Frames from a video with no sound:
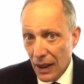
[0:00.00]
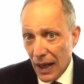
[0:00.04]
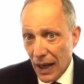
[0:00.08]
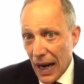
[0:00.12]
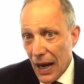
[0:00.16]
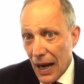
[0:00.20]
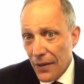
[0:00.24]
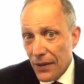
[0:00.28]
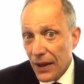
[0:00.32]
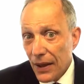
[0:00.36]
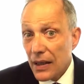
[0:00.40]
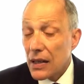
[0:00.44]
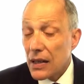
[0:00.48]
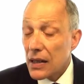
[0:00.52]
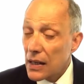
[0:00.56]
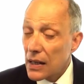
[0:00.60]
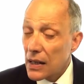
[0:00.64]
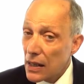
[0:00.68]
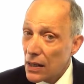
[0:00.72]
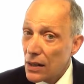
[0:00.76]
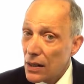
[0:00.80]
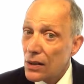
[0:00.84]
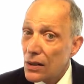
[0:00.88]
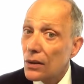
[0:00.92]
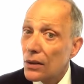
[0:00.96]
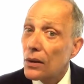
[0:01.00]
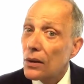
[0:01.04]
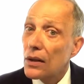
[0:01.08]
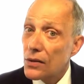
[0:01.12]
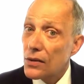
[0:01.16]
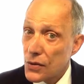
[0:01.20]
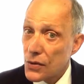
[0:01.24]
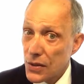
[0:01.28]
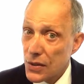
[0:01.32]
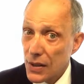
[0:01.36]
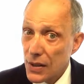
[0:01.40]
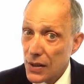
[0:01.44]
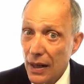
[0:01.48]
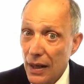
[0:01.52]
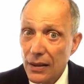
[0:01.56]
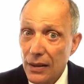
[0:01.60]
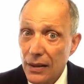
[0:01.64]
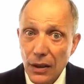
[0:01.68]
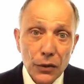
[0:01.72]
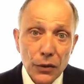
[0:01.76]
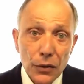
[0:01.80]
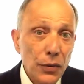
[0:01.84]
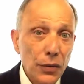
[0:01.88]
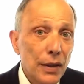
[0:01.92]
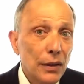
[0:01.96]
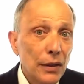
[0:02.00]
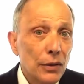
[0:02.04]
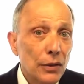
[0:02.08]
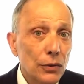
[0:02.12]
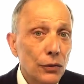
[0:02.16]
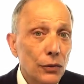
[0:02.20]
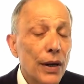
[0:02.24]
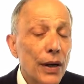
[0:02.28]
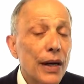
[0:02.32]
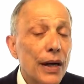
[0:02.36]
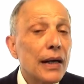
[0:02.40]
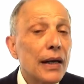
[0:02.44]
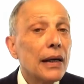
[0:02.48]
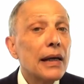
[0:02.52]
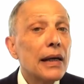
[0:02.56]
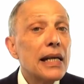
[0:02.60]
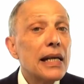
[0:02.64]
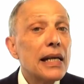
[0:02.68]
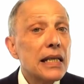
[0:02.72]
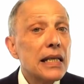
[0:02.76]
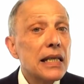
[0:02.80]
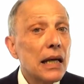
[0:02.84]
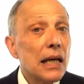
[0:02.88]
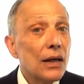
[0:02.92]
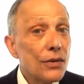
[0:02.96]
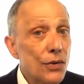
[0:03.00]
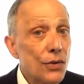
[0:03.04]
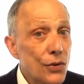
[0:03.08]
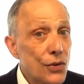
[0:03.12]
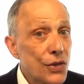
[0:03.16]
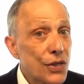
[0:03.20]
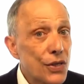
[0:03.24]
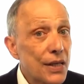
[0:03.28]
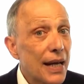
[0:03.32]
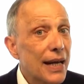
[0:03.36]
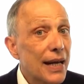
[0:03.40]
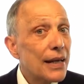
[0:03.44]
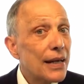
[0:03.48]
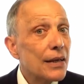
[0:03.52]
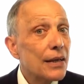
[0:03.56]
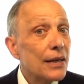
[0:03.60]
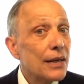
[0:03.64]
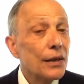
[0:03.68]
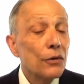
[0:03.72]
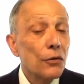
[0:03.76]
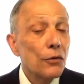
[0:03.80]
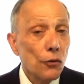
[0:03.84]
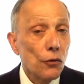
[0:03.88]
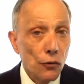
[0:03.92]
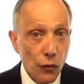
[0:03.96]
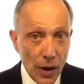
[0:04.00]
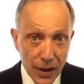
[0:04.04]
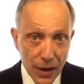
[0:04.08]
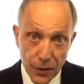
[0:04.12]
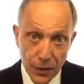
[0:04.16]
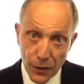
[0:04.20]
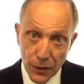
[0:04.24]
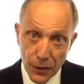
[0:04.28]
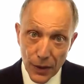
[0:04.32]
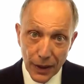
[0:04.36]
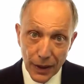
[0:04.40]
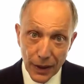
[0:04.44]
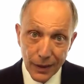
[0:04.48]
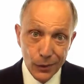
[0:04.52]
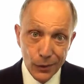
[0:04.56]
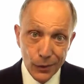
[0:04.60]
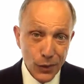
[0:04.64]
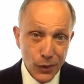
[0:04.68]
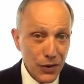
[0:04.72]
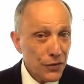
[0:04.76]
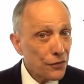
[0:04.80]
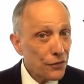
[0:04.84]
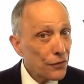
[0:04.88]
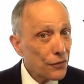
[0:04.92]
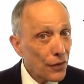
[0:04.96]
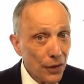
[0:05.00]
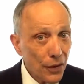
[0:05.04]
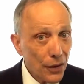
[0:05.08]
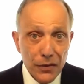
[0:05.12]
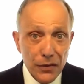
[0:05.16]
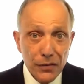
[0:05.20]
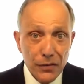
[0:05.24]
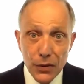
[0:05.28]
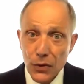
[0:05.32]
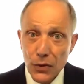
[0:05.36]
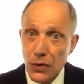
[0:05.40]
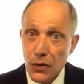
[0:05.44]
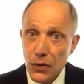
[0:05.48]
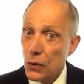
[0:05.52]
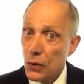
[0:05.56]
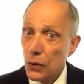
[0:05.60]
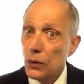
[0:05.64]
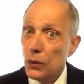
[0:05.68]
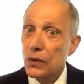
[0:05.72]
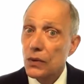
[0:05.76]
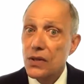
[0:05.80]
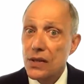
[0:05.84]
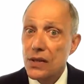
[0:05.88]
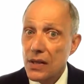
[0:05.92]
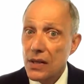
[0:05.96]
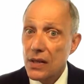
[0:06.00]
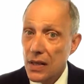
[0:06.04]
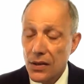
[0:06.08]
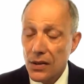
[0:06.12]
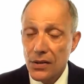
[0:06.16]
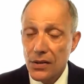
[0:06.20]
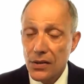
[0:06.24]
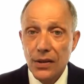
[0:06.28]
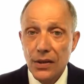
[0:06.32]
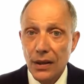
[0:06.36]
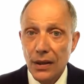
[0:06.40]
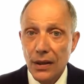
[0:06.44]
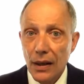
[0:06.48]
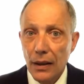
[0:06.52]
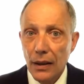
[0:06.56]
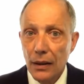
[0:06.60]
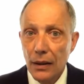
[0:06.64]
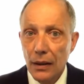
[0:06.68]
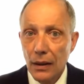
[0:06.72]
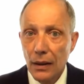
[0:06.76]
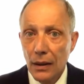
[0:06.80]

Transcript: And the key to understanding critical reading is understanding rhetoric, which very few schools teach today.